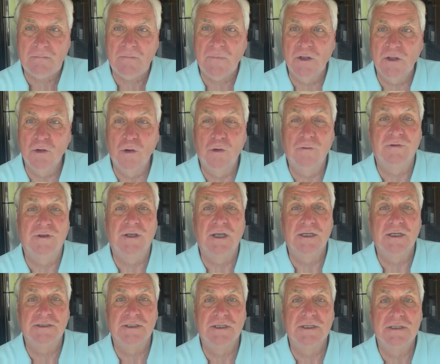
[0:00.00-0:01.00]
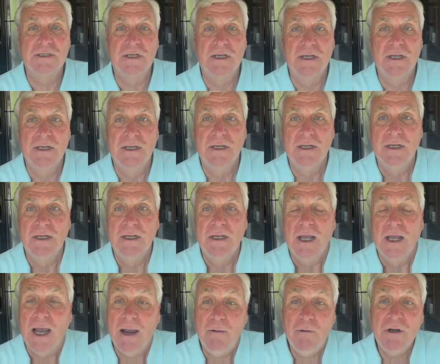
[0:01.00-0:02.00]
Notifications.
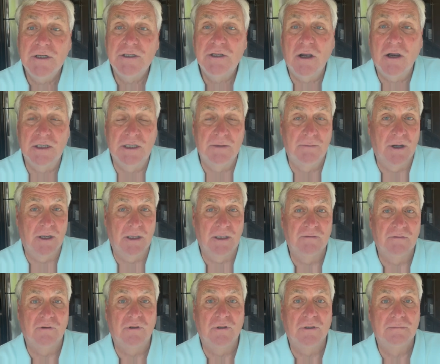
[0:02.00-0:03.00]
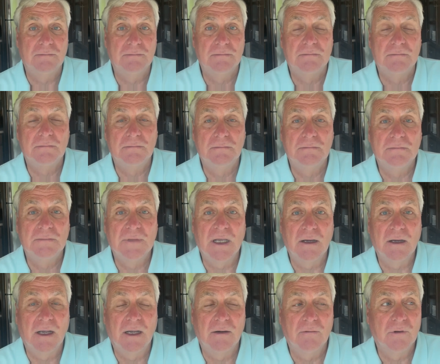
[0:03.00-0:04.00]
I want to talk to you about LiveGood.
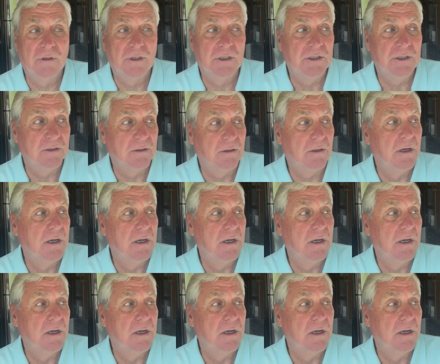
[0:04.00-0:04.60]
I really do.